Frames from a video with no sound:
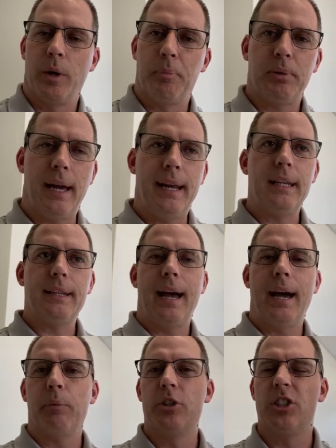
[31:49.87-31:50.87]
we're planning
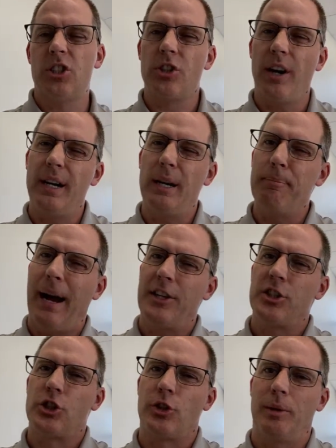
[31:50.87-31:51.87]
that. We're just trying to
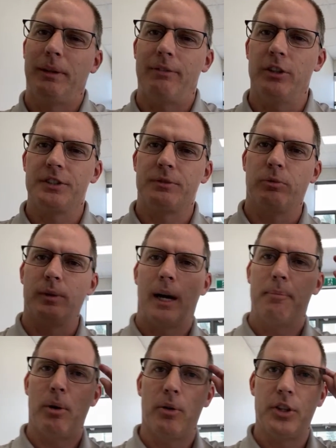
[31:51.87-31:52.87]
match trim levels.
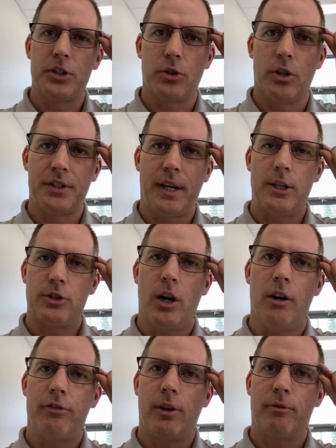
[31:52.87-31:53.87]
Both the stores that I
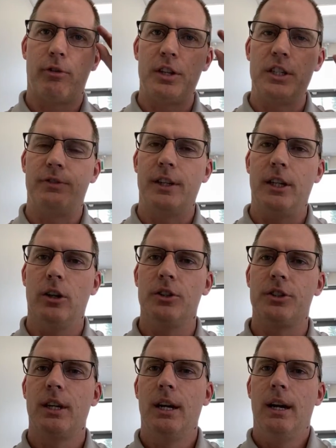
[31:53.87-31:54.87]
draw from for these
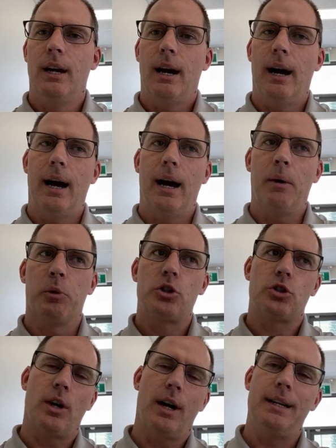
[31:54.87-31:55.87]
videos, we're
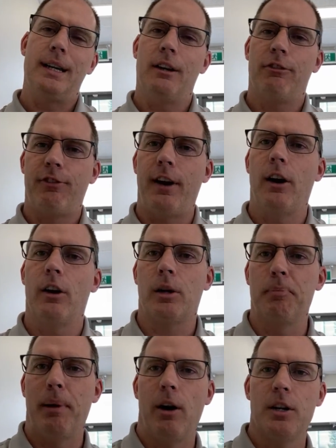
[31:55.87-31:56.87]
trying to get a fair
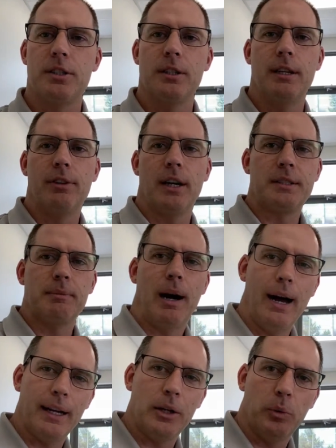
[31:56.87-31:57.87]
comparison. They've got some
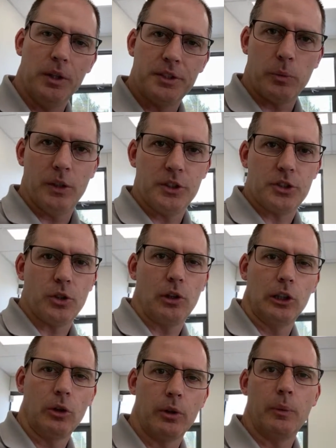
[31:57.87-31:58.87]
high-end ones at one store,
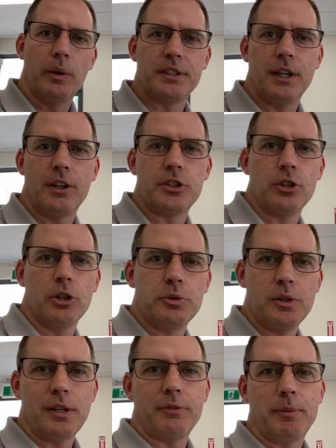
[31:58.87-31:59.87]
lower-end ones at another store. So
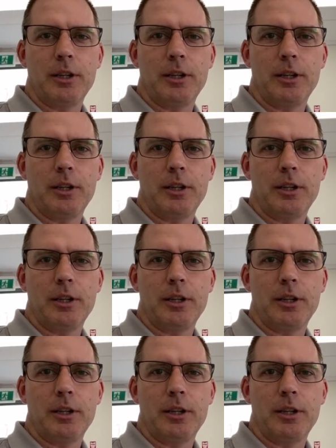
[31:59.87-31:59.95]
we just have to